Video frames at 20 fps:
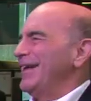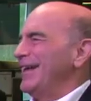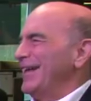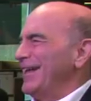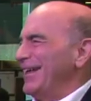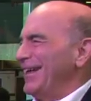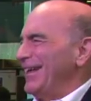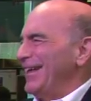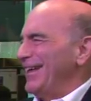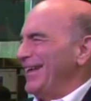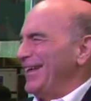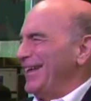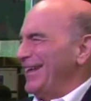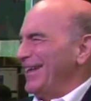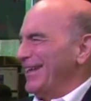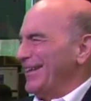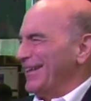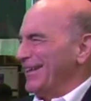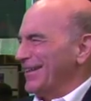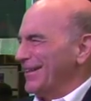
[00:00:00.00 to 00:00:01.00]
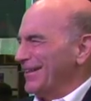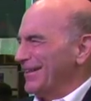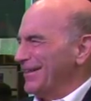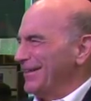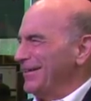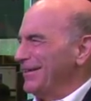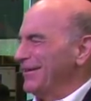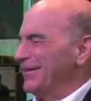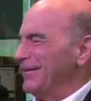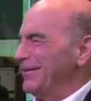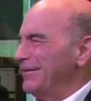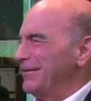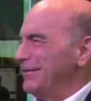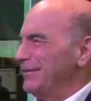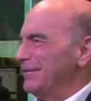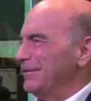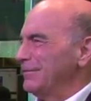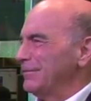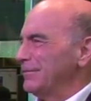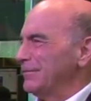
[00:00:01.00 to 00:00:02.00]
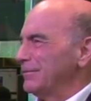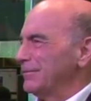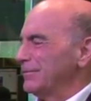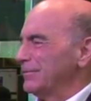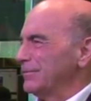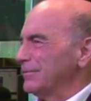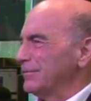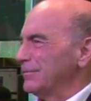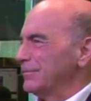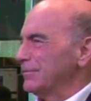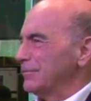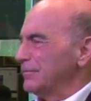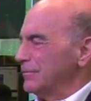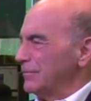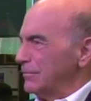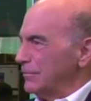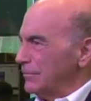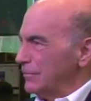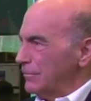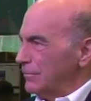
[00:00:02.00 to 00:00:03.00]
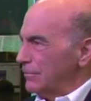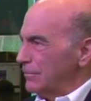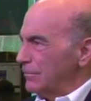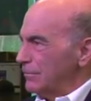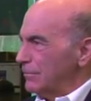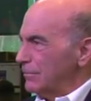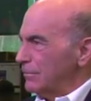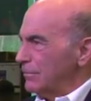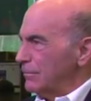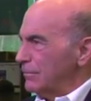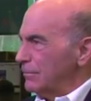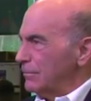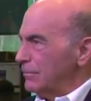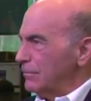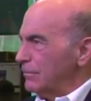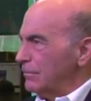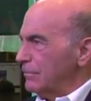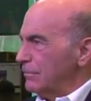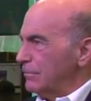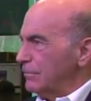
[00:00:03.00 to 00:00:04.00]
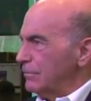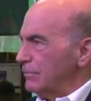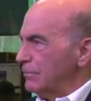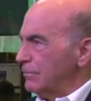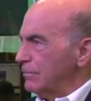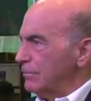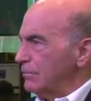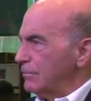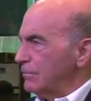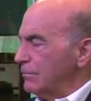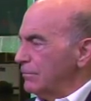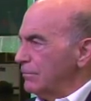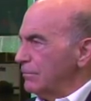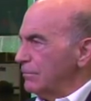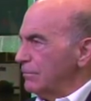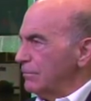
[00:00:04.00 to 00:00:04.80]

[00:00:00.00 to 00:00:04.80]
[no speech]